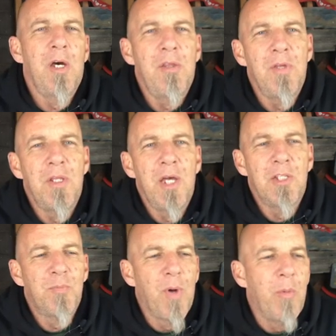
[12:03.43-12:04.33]
I think
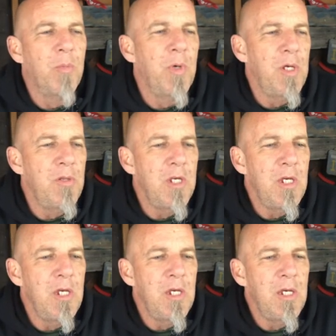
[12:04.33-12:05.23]
that's probably
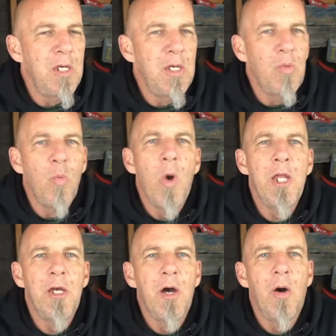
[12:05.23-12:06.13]
the
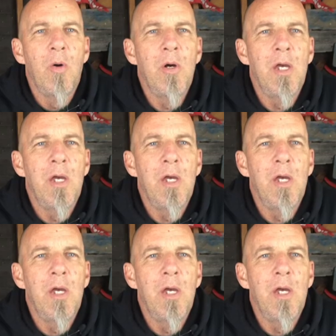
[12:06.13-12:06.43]
way to go,